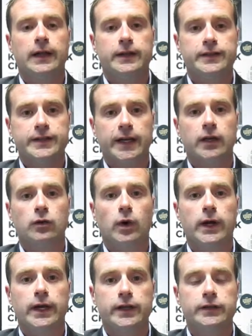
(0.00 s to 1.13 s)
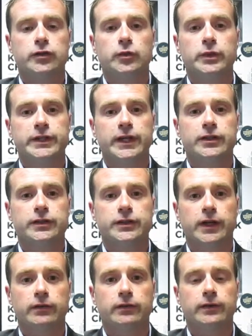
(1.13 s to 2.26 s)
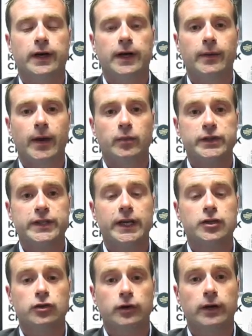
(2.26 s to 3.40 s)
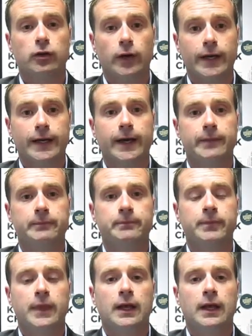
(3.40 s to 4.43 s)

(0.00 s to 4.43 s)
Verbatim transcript: The second one is to protect yourself and protect your income.